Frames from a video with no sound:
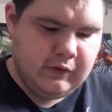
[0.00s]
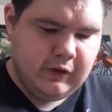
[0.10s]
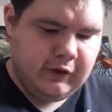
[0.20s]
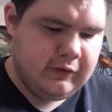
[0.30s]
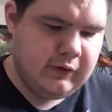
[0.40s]

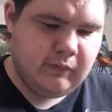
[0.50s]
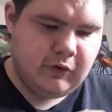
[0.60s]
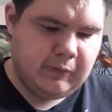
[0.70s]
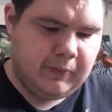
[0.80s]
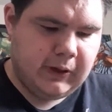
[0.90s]
and then we're
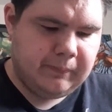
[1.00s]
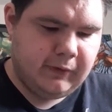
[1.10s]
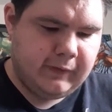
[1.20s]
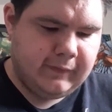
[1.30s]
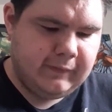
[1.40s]
going to pop
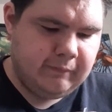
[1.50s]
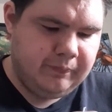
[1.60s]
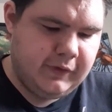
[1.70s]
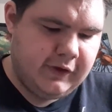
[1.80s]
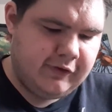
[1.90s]
on
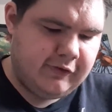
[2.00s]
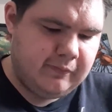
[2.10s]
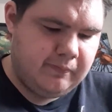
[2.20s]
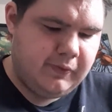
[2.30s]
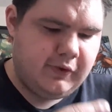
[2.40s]
this
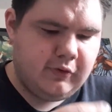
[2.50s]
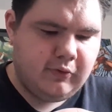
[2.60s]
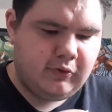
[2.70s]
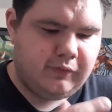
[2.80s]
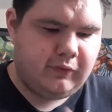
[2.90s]

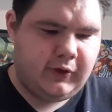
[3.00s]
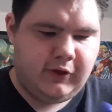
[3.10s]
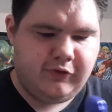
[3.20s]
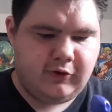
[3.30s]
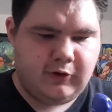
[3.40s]
beautiful head
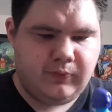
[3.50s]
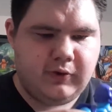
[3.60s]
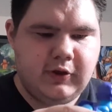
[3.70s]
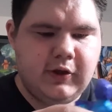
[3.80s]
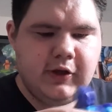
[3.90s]
sculpt,
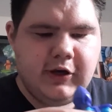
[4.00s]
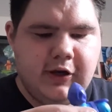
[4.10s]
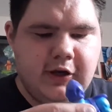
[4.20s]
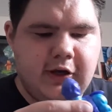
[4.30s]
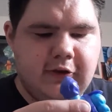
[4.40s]

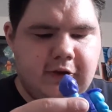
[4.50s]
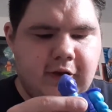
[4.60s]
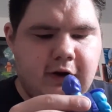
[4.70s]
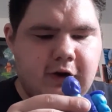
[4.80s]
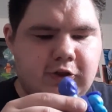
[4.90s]
and
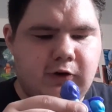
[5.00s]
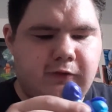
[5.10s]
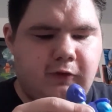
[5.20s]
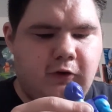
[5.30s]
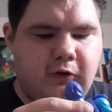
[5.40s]
there's your
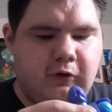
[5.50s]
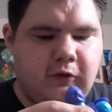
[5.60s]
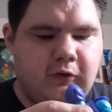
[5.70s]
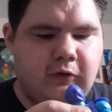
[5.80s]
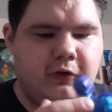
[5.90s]

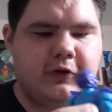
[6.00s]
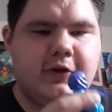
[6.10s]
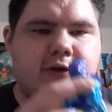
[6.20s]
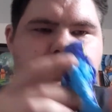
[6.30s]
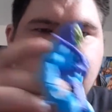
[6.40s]
full
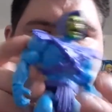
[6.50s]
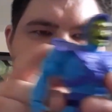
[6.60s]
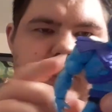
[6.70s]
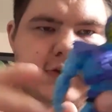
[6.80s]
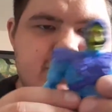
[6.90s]
looking
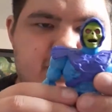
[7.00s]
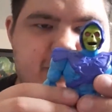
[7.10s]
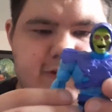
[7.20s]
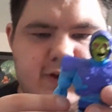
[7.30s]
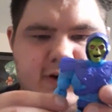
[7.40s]
Skeletor
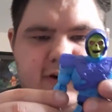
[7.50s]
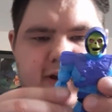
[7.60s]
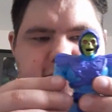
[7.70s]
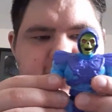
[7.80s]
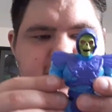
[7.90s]
figure.
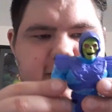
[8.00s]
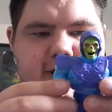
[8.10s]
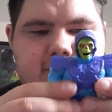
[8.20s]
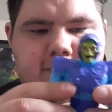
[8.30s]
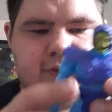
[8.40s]
And
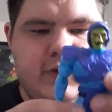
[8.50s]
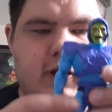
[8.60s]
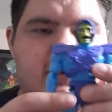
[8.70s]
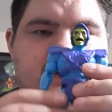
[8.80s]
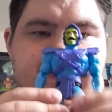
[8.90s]
again, I
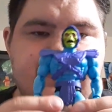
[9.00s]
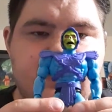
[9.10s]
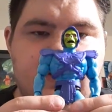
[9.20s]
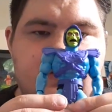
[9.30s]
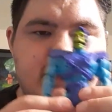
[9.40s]
love this
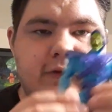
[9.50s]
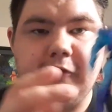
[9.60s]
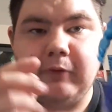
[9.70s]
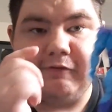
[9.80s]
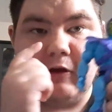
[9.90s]
figure. This is
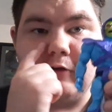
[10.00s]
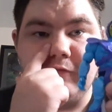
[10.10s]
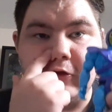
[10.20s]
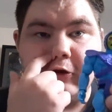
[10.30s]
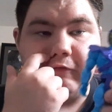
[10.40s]
my favorite
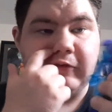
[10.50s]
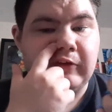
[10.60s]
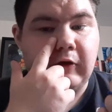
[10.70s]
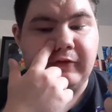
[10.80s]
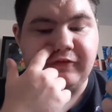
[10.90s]
figure of
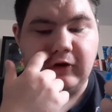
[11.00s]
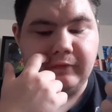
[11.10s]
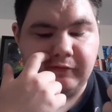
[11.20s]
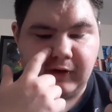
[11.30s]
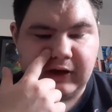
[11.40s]

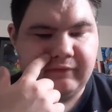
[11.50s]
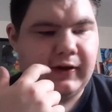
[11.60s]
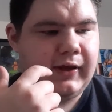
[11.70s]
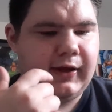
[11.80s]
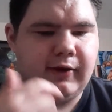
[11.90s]
the five that
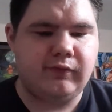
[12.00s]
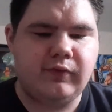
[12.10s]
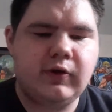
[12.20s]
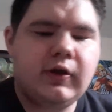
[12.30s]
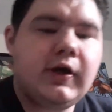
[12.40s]
I have.
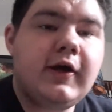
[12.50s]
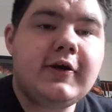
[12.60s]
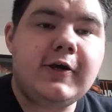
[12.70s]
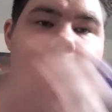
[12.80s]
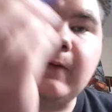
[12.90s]

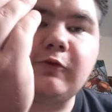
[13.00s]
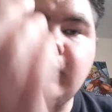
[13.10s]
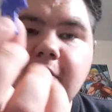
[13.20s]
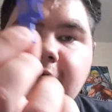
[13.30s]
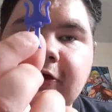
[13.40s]
He comes with
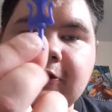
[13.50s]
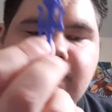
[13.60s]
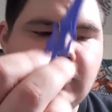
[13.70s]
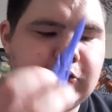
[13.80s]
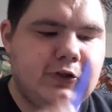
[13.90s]
his
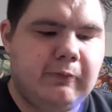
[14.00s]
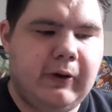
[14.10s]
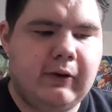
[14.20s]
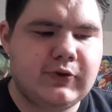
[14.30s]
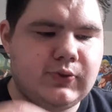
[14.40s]
version of the
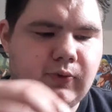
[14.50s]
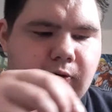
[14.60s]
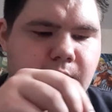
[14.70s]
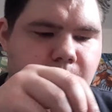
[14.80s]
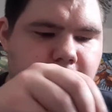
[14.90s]
power
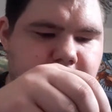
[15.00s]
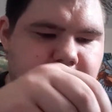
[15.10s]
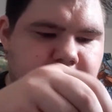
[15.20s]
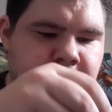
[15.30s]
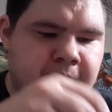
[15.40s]
sword, which